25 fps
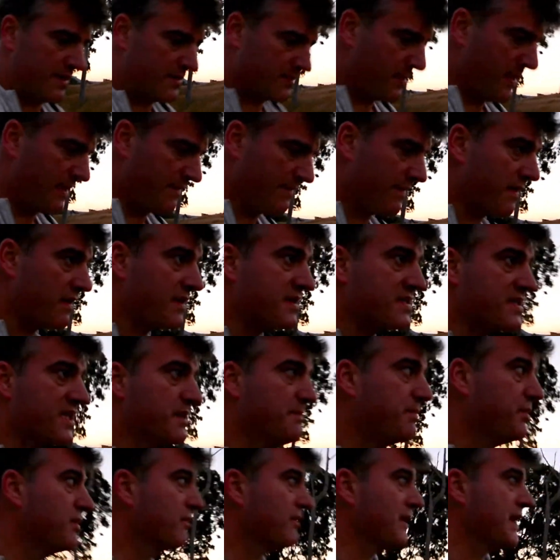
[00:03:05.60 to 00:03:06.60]
there's one very
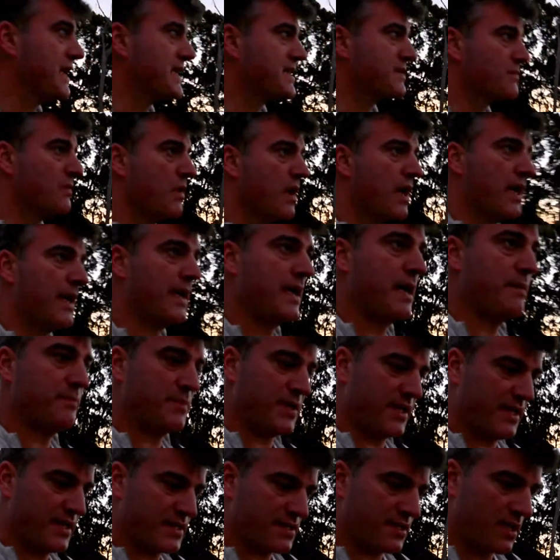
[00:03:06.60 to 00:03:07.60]
simple reason why I come
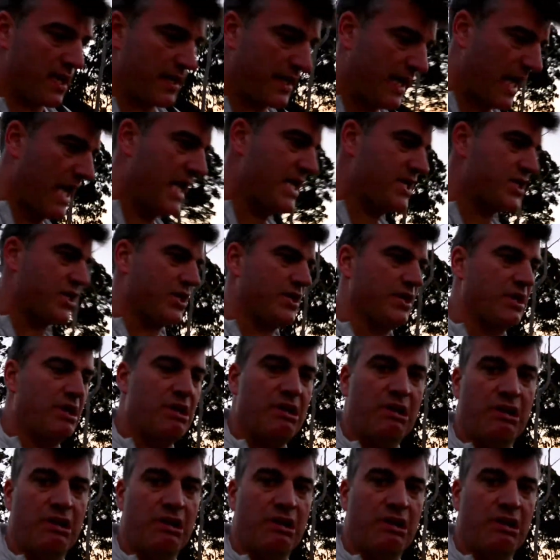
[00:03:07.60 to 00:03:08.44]
to this location,